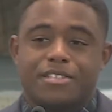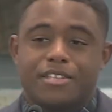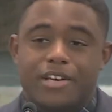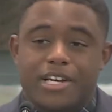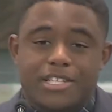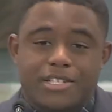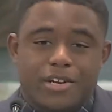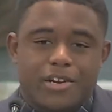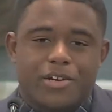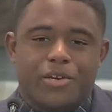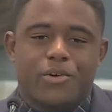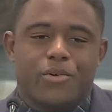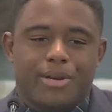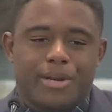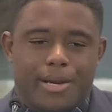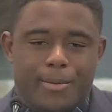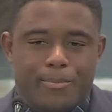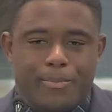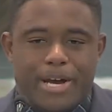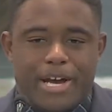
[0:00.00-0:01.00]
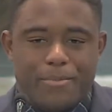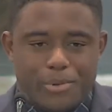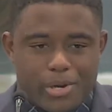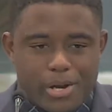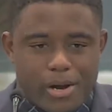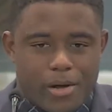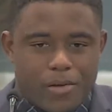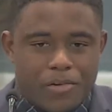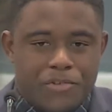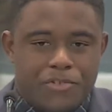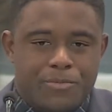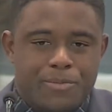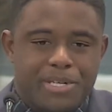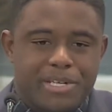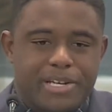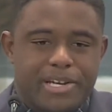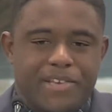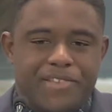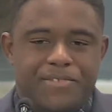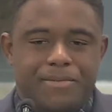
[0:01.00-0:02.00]
I started going to Bible college,
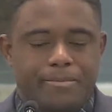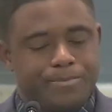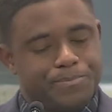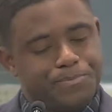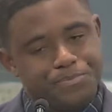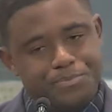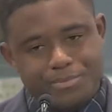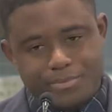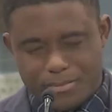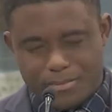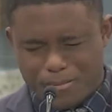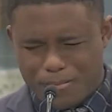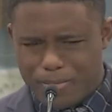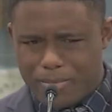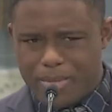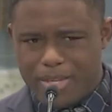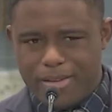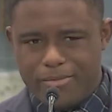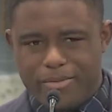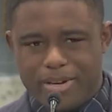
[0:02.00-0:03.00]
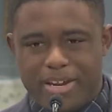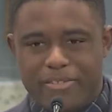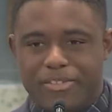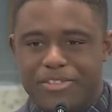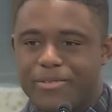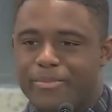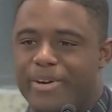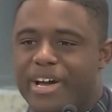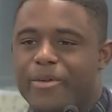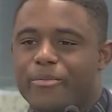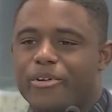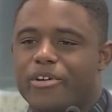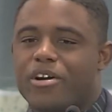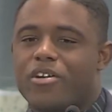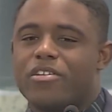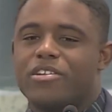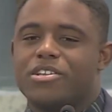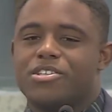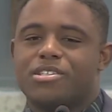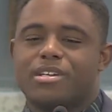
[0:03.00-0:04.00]
because when I went to Bible
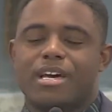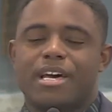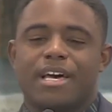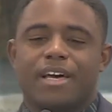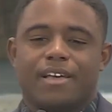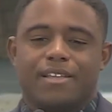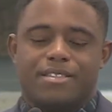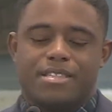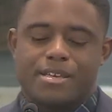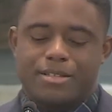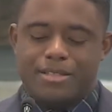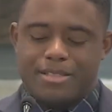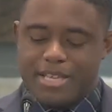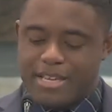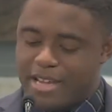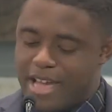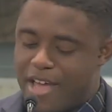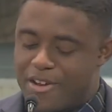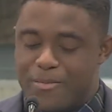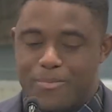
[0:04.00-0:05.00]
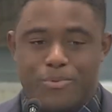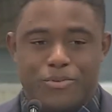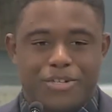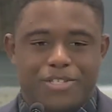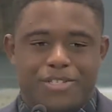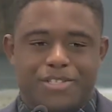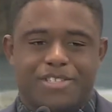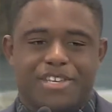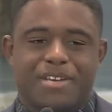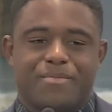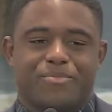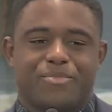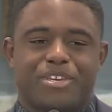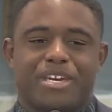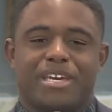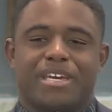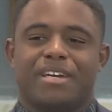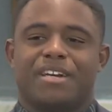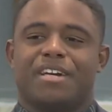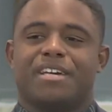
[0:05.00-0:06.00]
college, they kind of preach the same
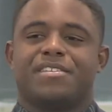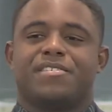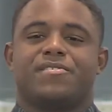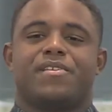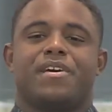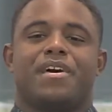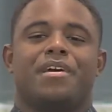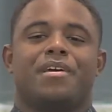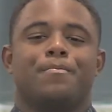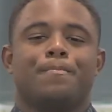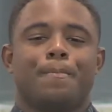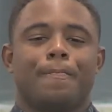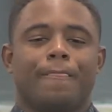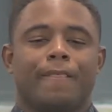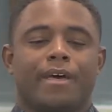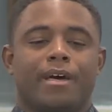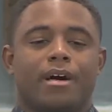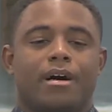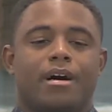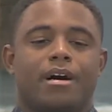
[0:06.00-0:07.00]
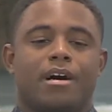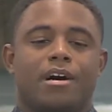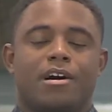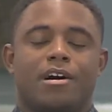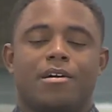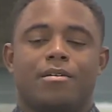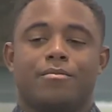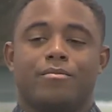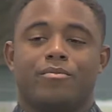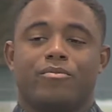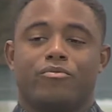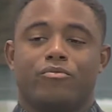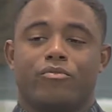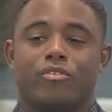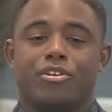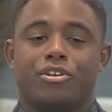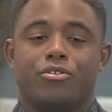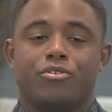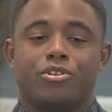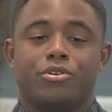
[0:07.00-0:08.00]
thing. It's like,
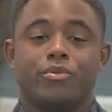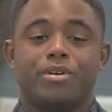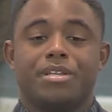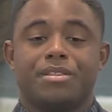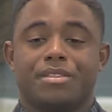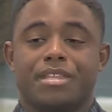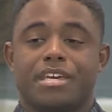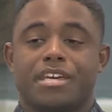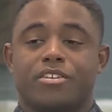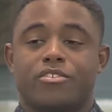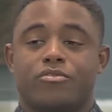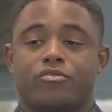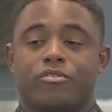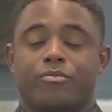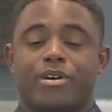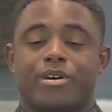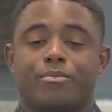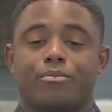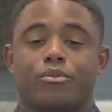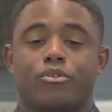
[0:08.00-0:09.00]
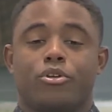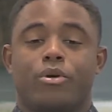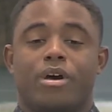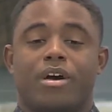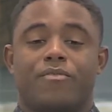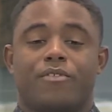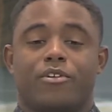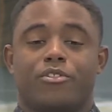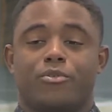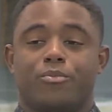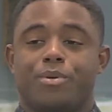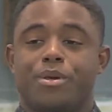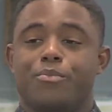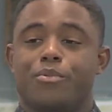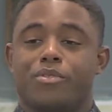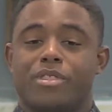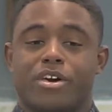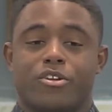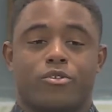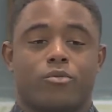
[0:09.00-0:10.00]
when you're doing things, remember you have other
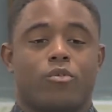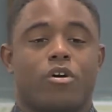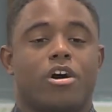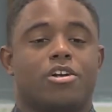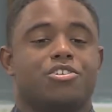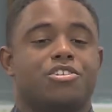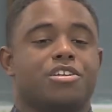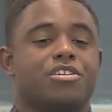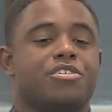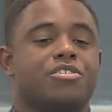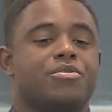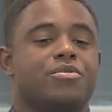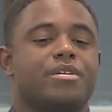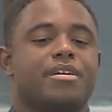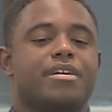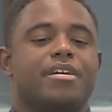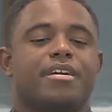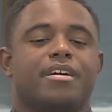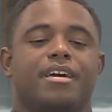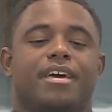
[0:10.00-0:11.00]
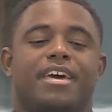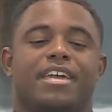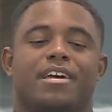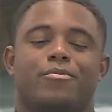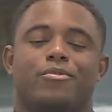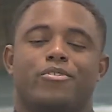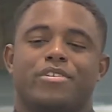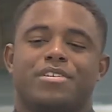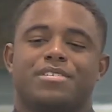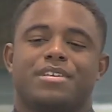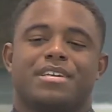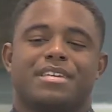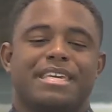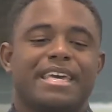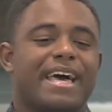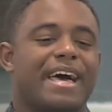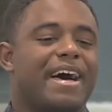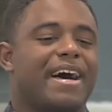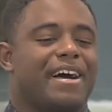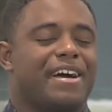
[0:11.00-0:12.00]
people that are watching you. And I'm always like,
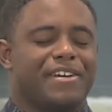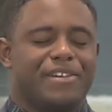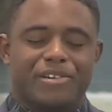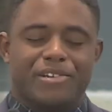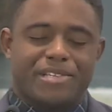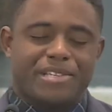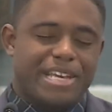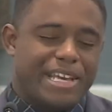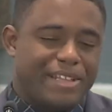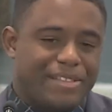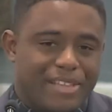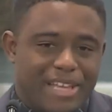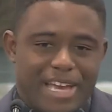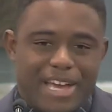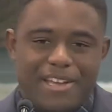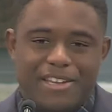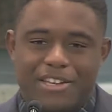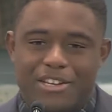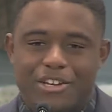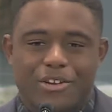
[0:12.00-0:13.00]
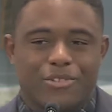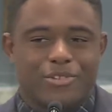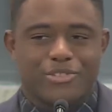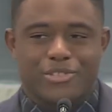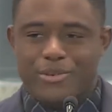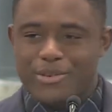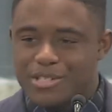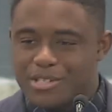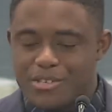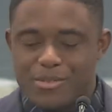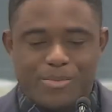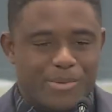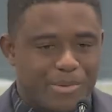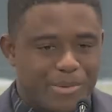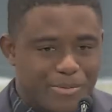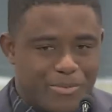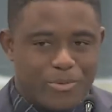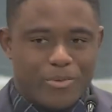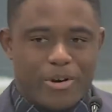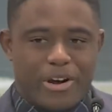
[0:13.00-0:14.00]
yeah, I understand that. You know, there's always going to be
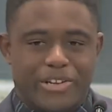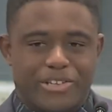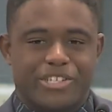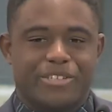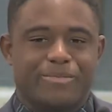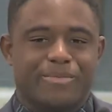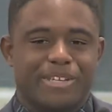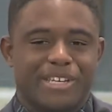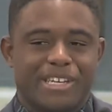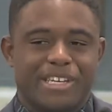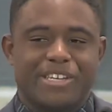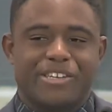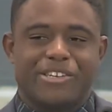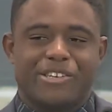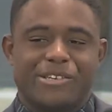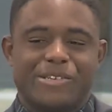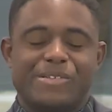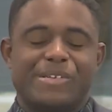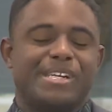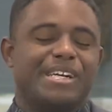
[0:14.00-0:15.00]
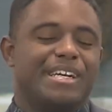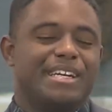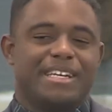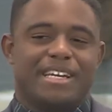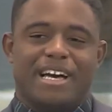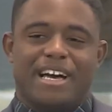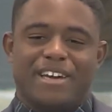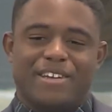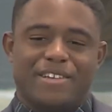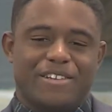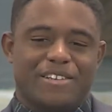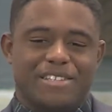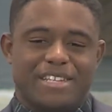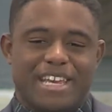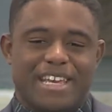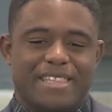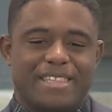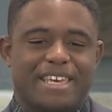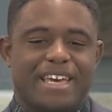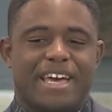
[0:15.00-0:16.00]
people watching me, you know. I
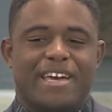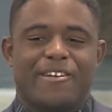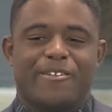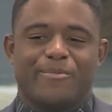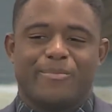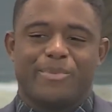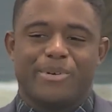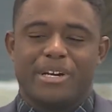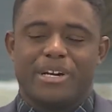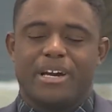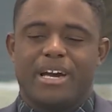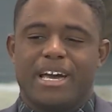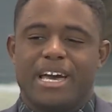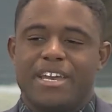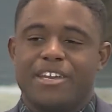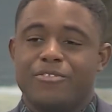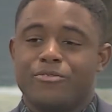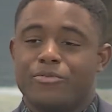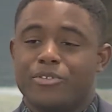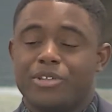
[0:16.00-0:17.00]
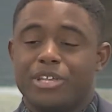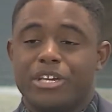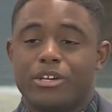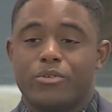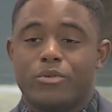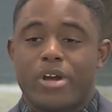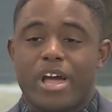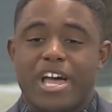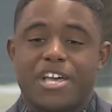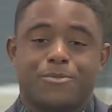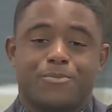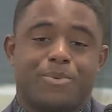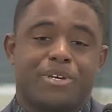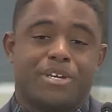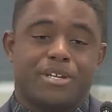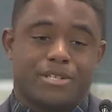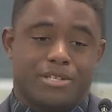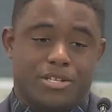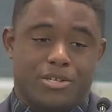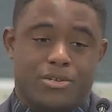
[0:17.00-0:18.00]
understand that. But I didn't really grasp it until,